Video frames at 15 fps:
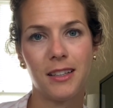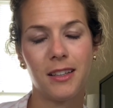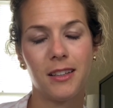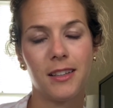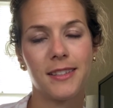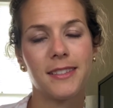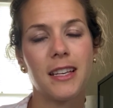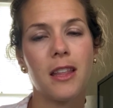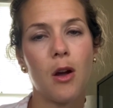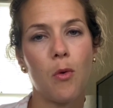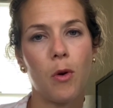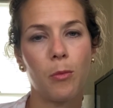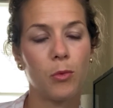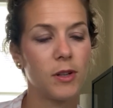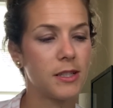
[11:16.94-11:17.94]
Let's say that
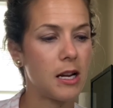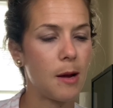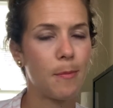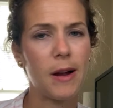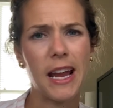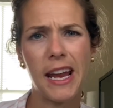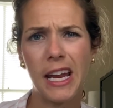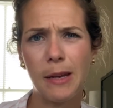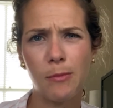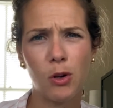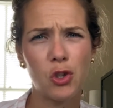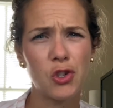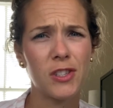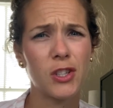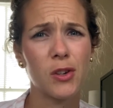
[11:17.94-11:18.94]
one more time. My hand
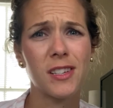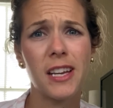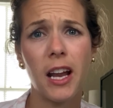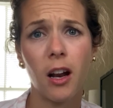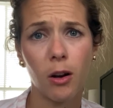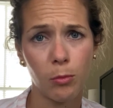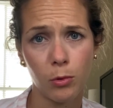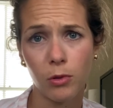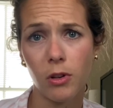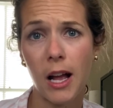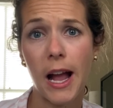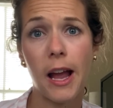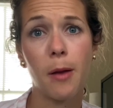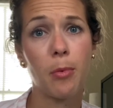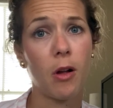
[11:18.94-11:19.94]
motions are terrible.
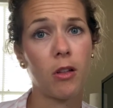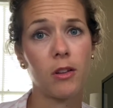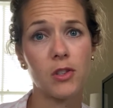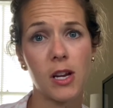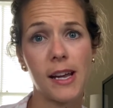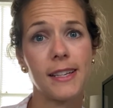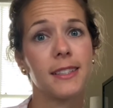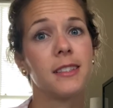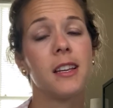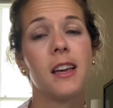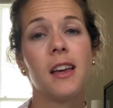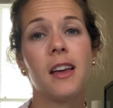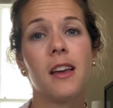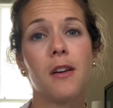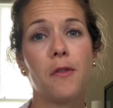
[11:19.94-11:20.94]
I apologize.
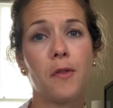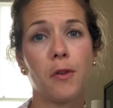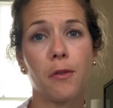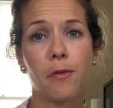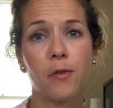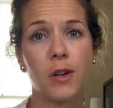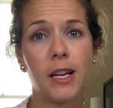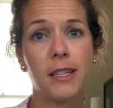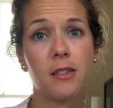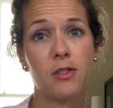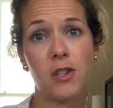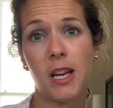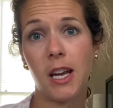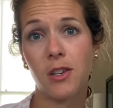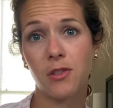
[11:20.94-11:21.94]
Feel free to
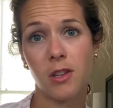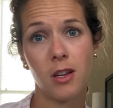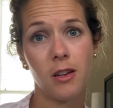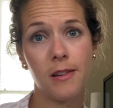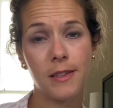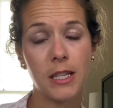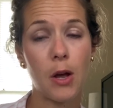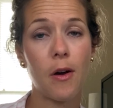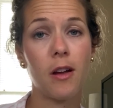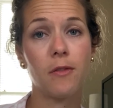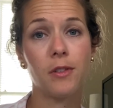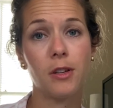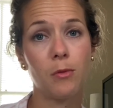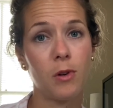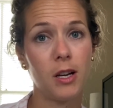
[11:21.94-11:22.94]
change those
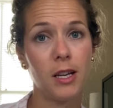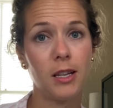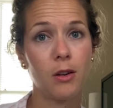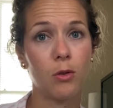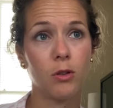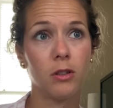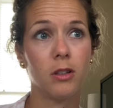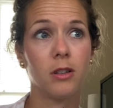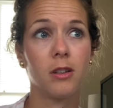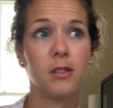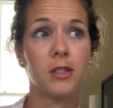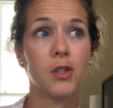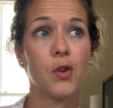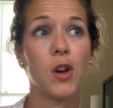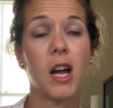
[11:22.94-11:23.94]
however you want or
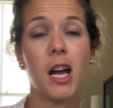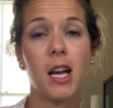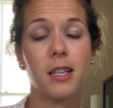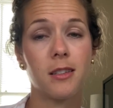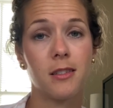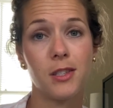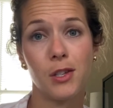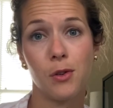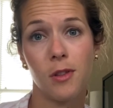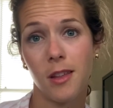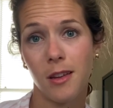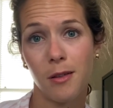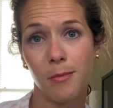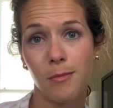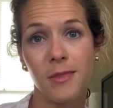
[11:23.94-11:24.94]
do not do
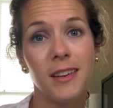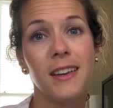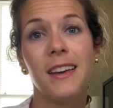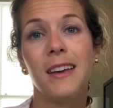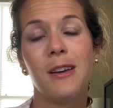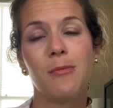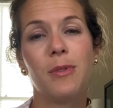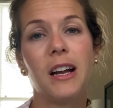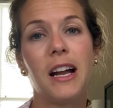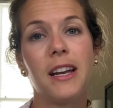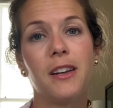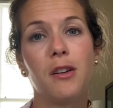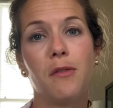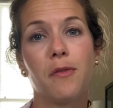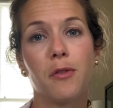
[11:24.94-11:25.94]
them. But I
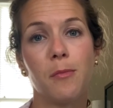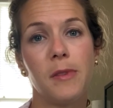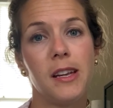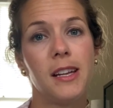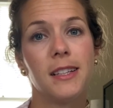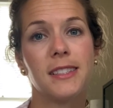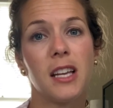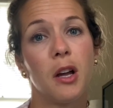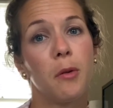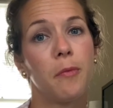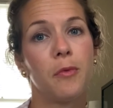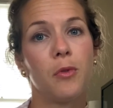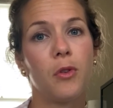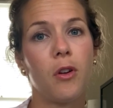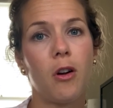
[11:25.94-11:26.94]
know for me, it's
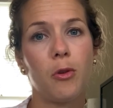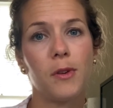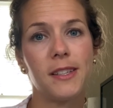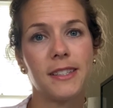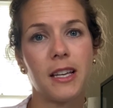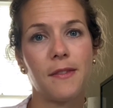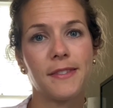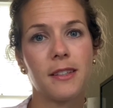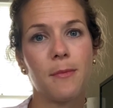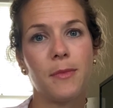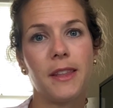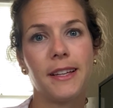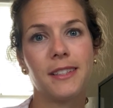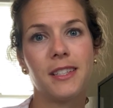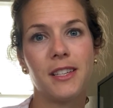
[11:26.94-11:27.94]
helpful to always have
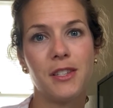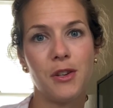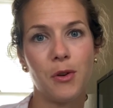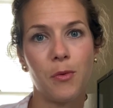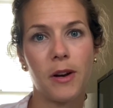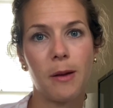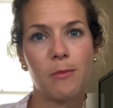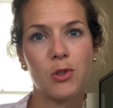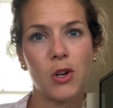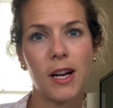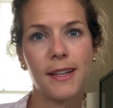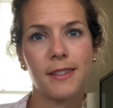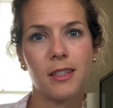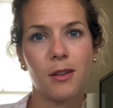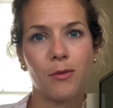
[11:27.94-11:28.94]
something to do when I'm
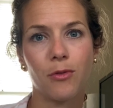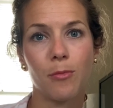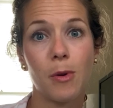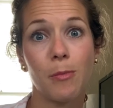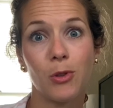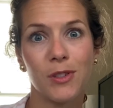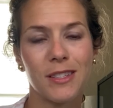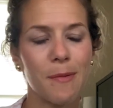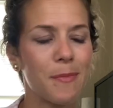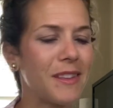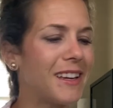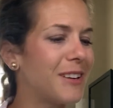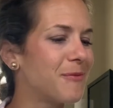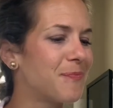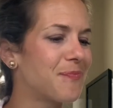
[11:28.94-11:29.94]
trying to remember
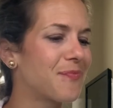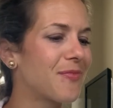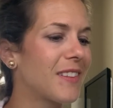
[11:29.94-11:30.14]
something.